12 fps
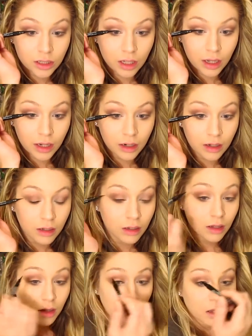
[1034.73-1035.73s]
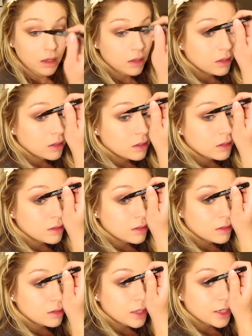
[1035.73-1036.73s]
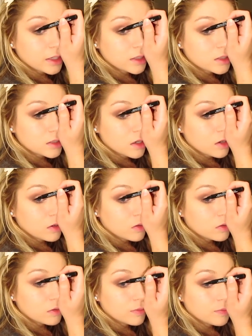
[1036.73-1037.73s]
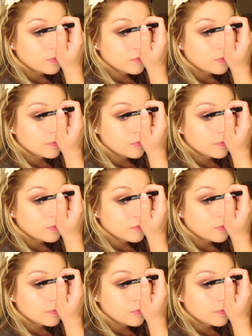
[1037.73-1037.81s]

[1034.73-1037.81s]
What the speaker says: line. Like so.